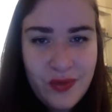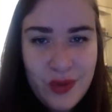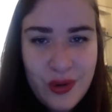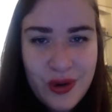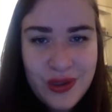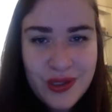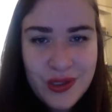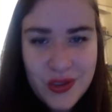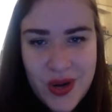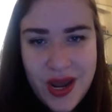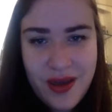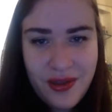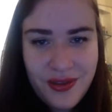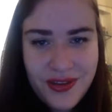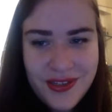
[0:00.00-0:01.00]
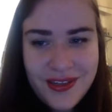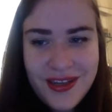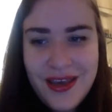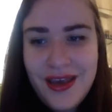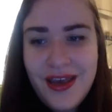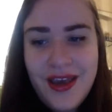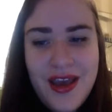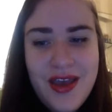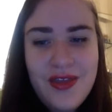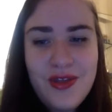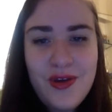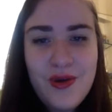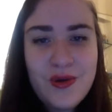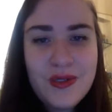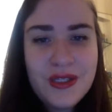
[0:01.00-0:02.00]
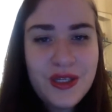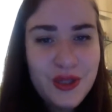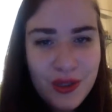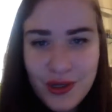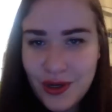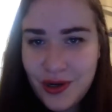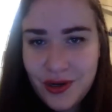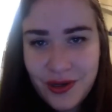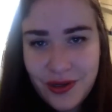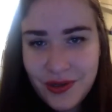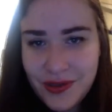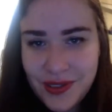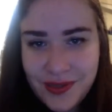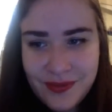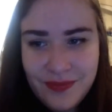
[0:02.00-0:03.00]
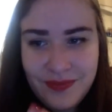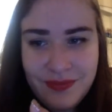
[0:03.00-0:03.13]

for the strengths in those little girls